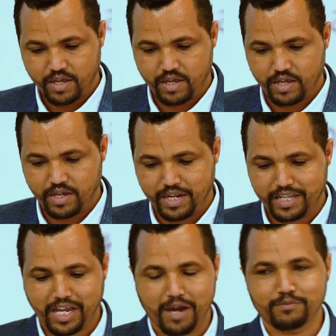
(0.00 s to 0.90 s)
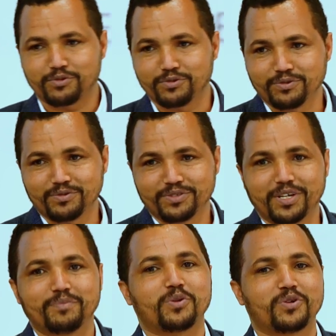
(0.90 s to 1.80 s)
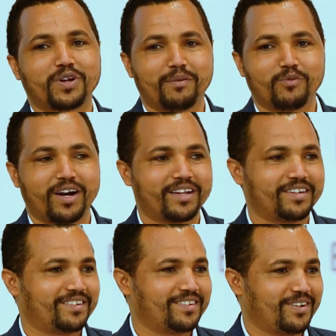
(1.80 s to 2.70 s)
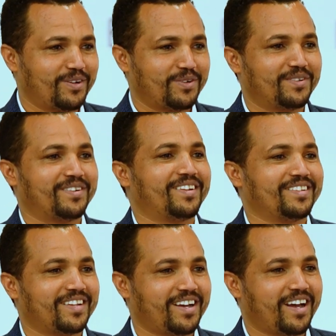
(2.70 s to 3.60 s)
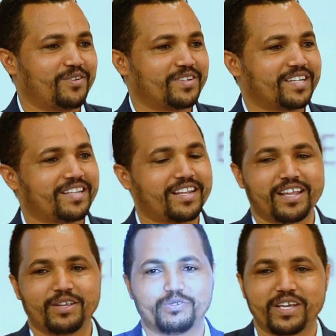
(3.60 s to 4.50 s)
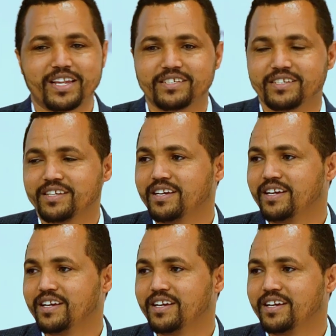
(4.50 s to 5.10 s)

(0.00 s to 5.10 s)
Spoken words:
Let's come to the program one on the adolescent and the youth health,